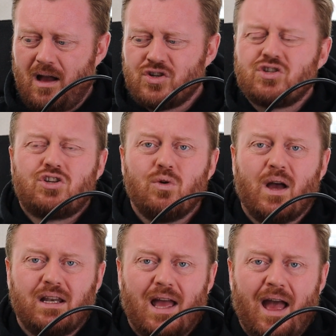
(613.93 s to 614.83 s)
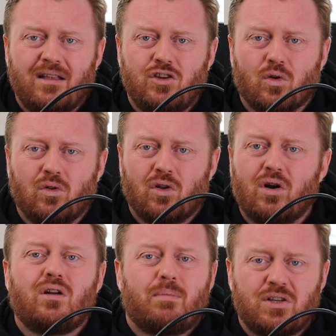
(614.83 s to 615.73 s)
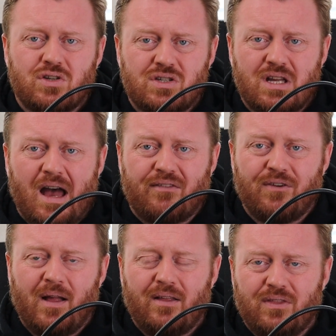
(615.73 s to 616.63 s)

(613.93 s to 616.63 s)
Just do it and you'll learn a bunch of stuff